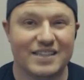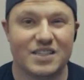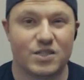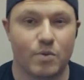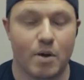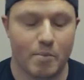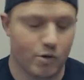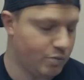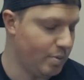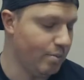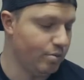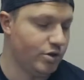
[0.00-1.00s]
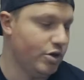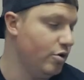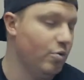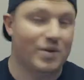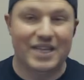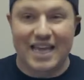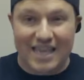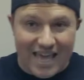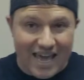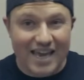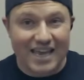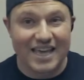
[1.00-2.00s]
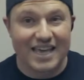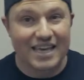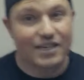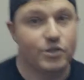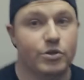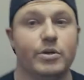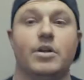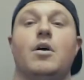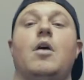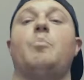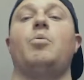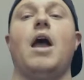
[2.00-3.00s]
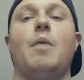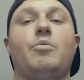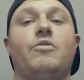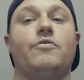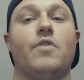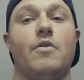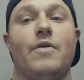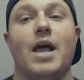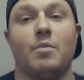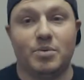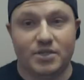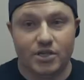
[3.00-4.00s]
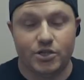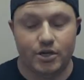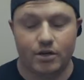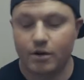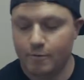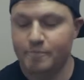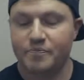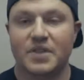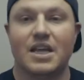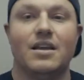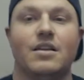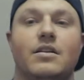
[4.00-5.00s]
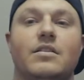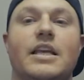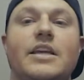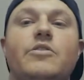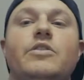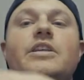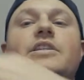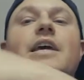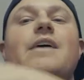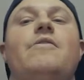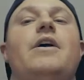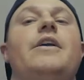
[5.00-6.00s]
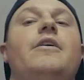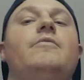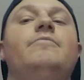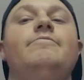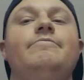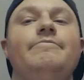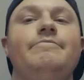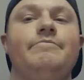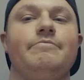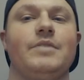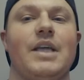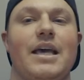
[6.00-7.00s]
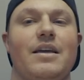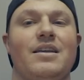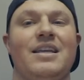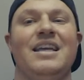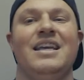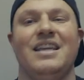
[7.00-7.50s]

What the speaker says: this is what most people do when they can't get into a proper front rack position. They do this guy right here. Okay.